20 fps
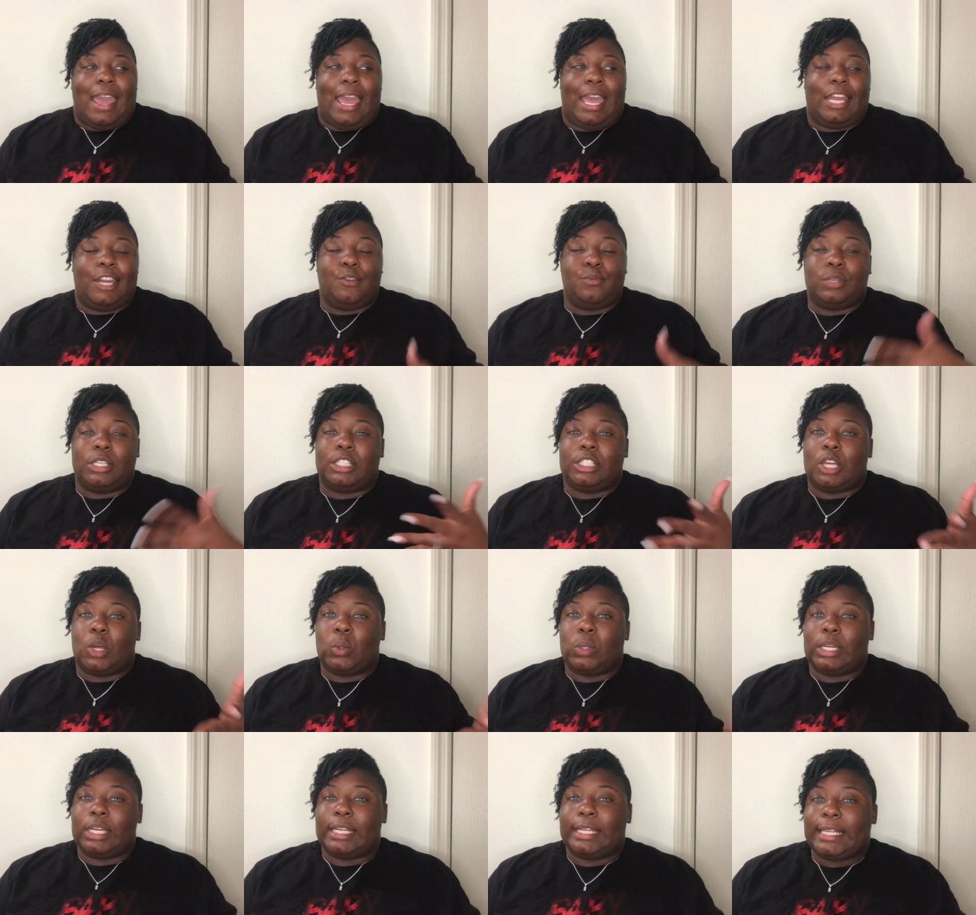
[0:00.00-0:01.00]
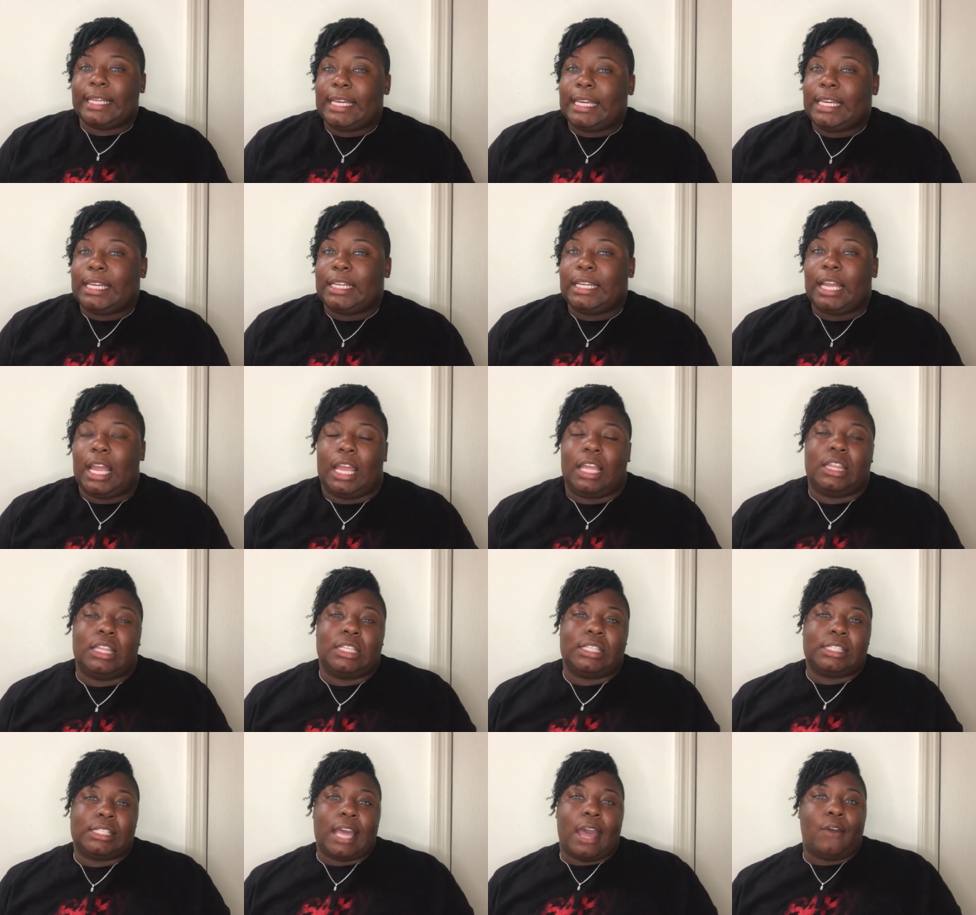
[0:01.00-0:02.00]
and it was so clean and
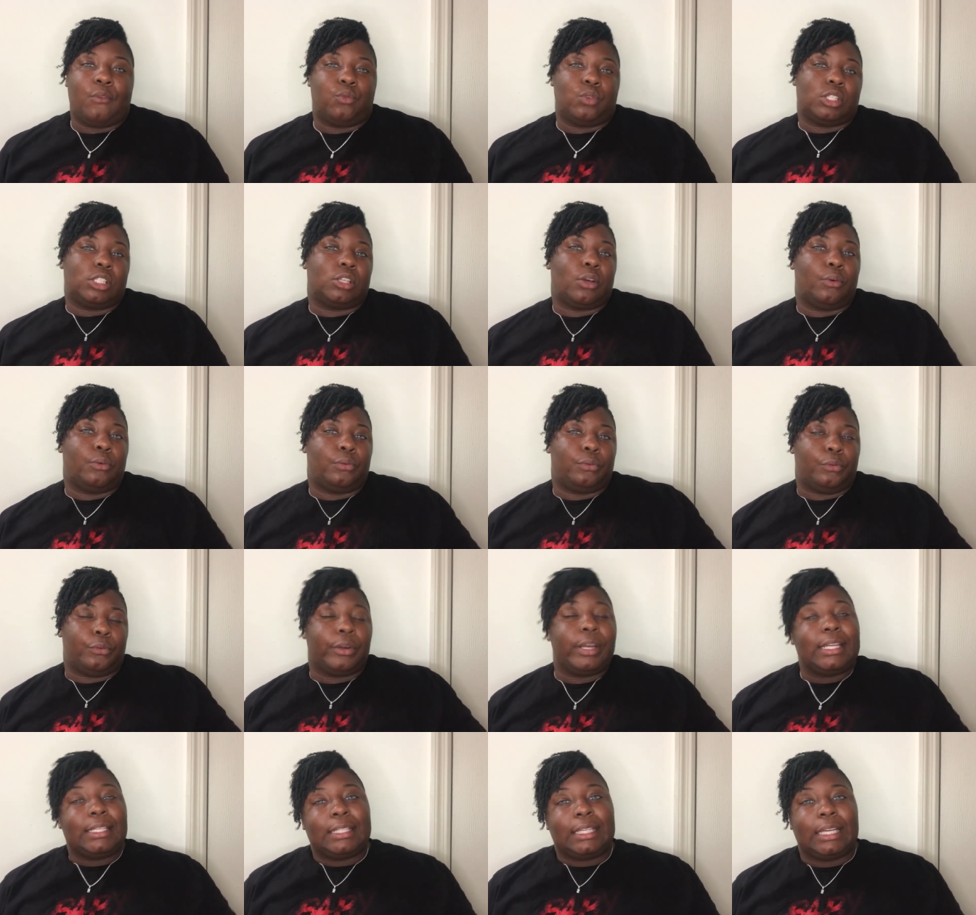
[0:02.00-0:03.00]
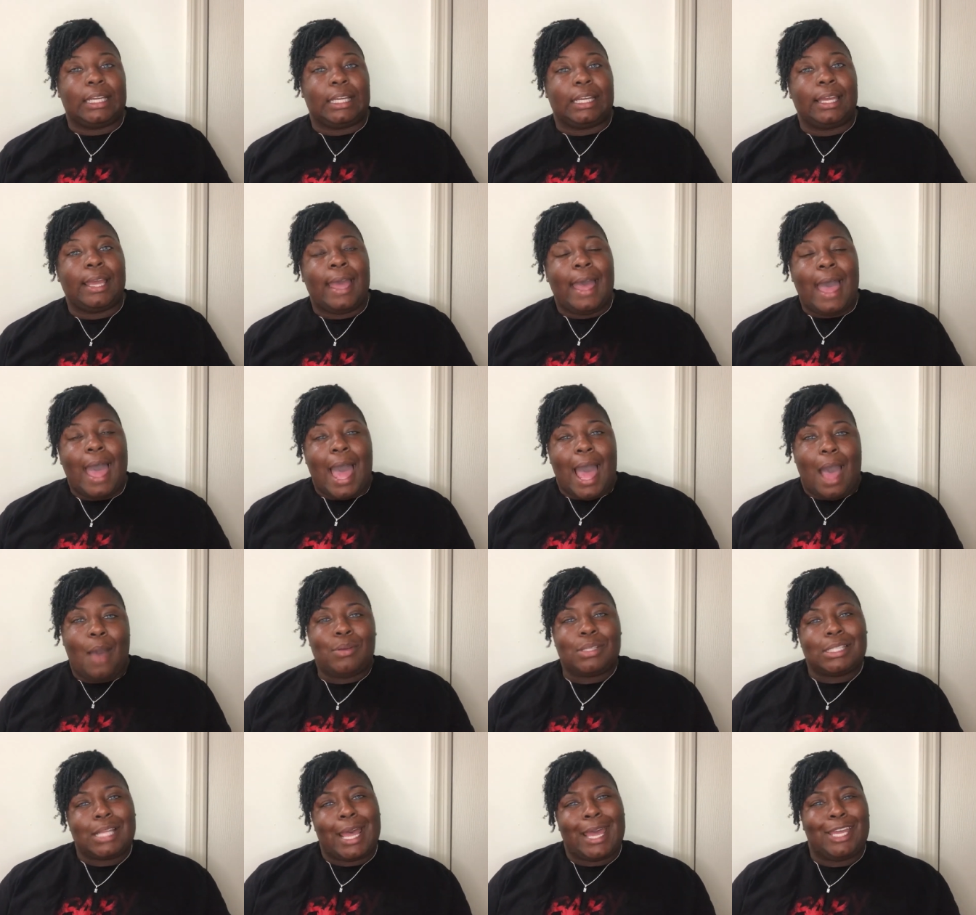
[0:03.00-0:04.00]
the staff was so friendly i
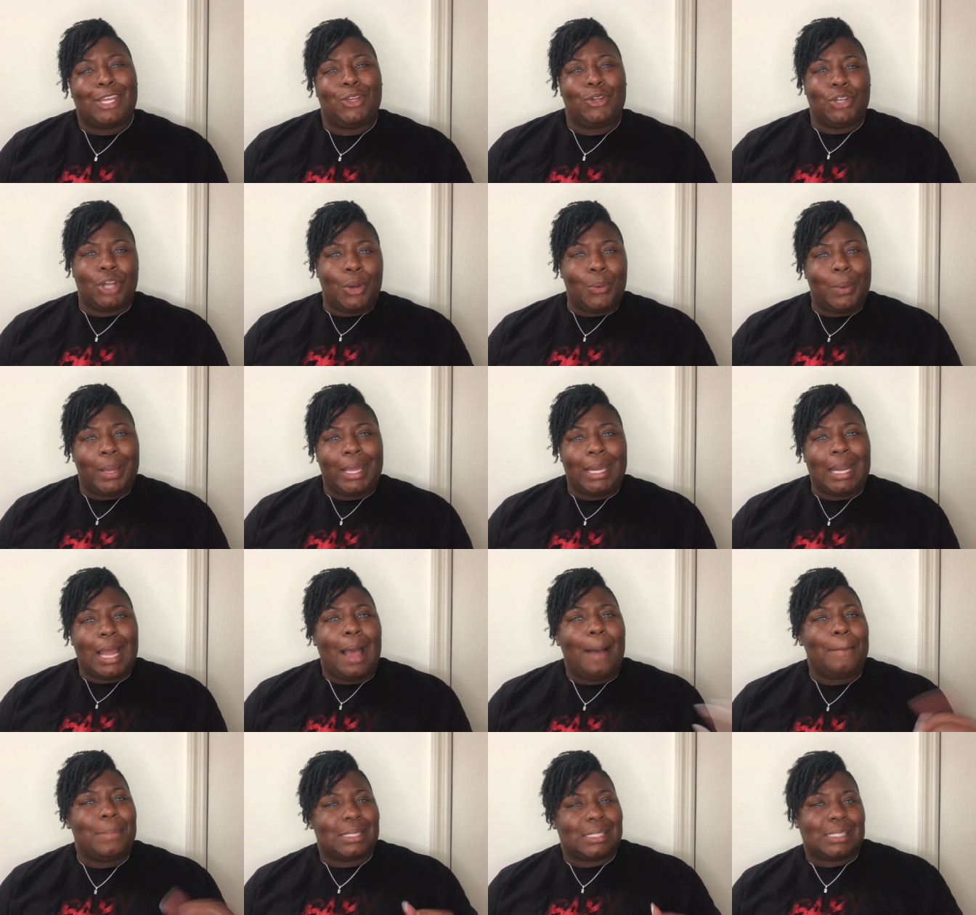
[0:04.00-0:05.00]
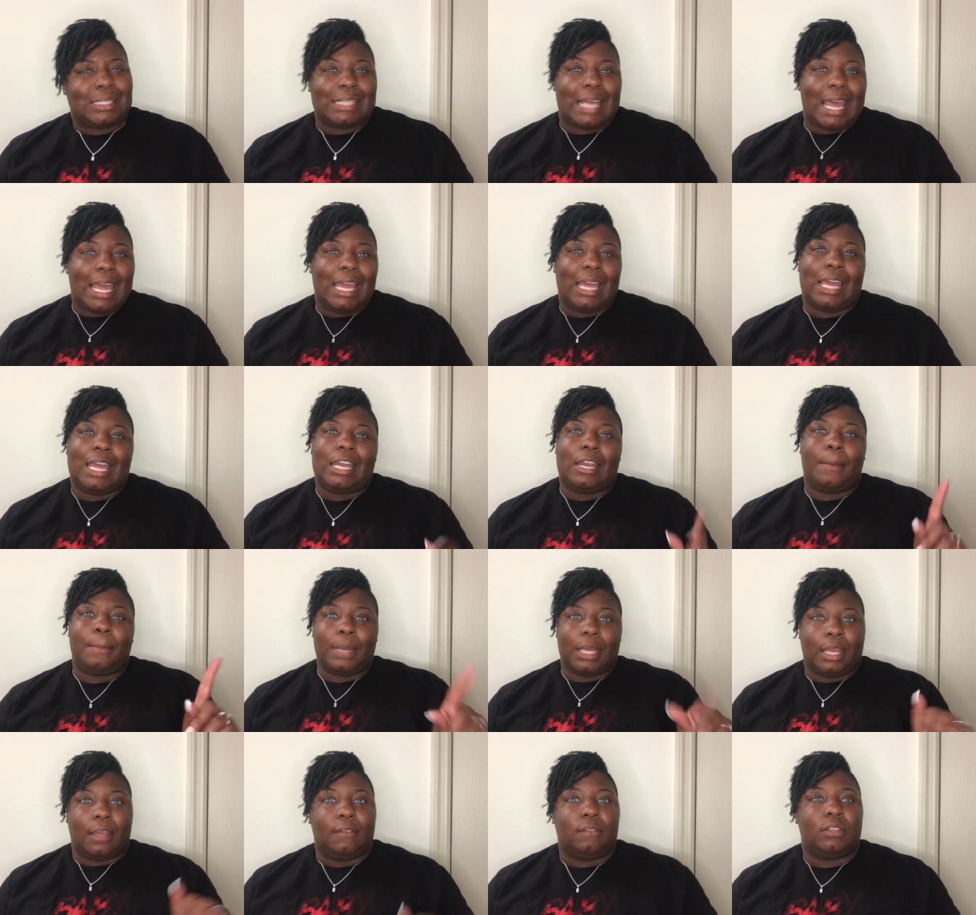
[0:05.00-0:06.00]
was like you know what i'm gonna stay and i'm
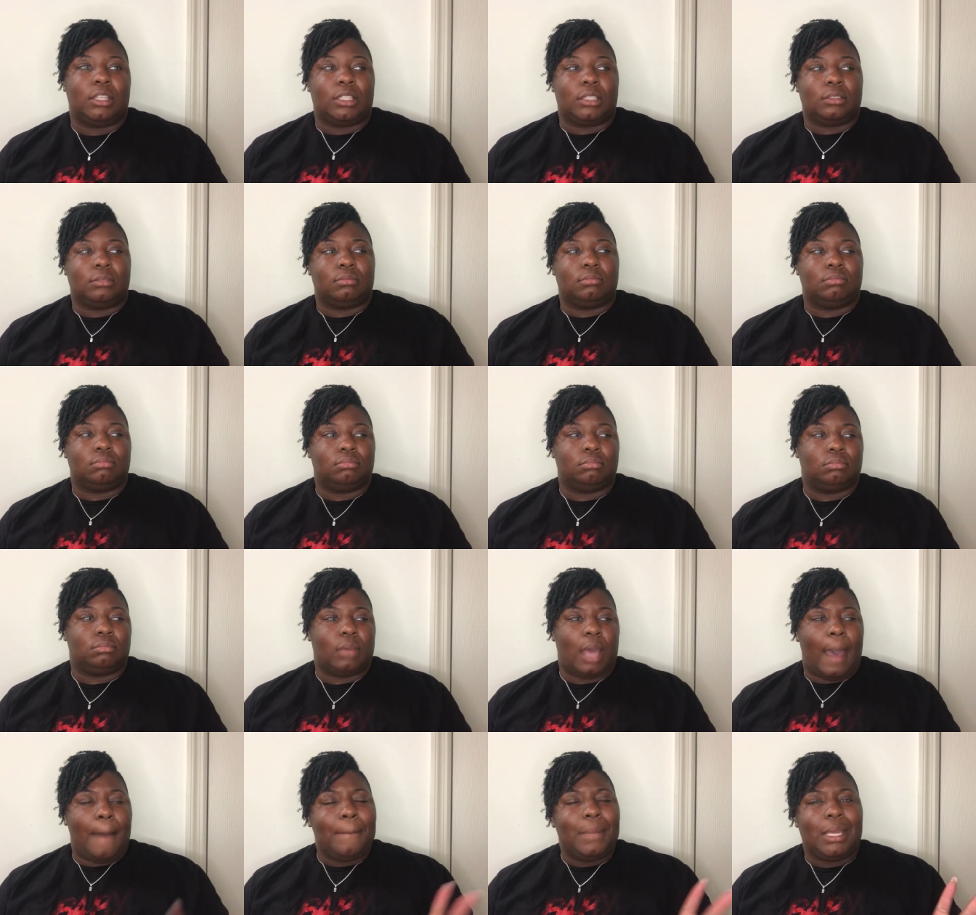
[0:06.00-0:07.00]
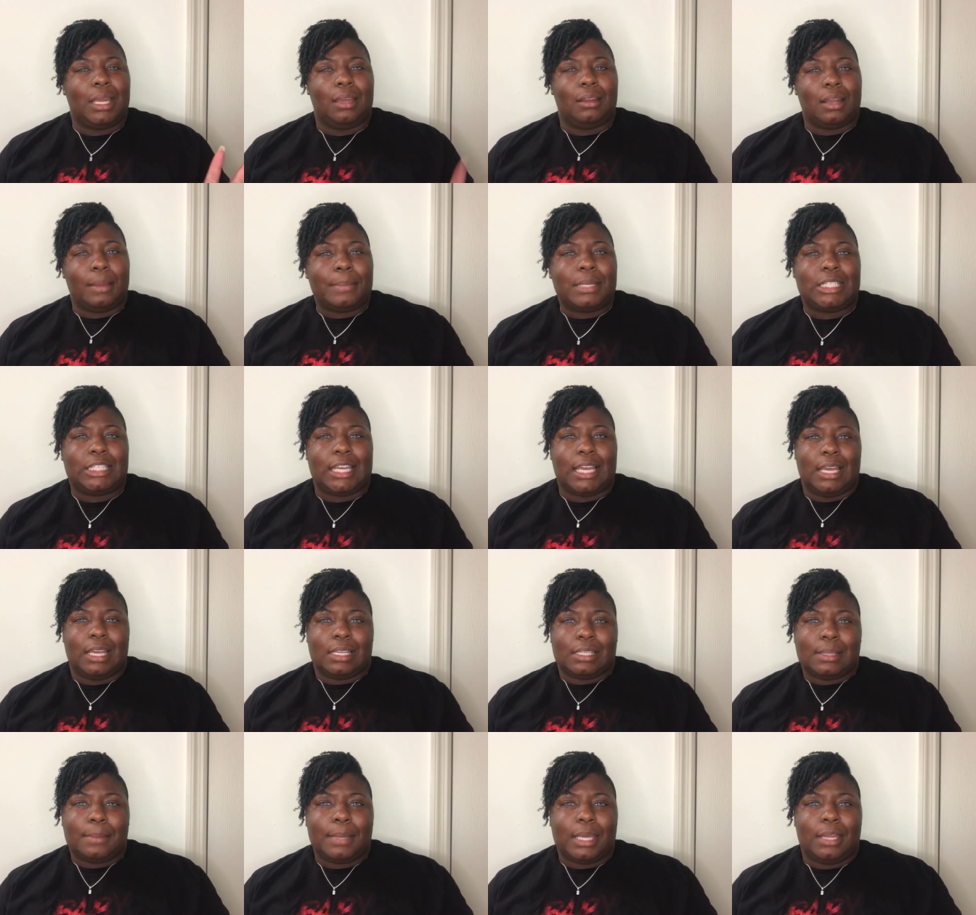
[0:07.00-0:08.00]
gonna give them I'm gonna give them a
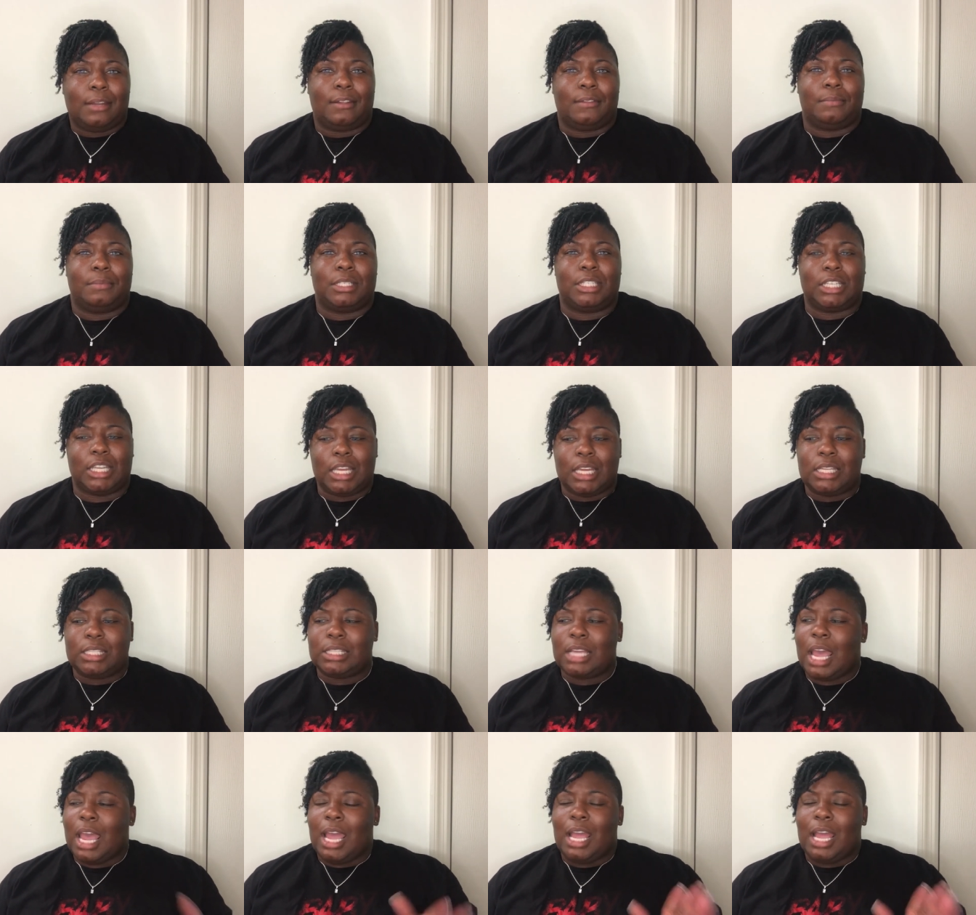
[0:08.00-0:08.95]
chance. I'm gonna give them a chance.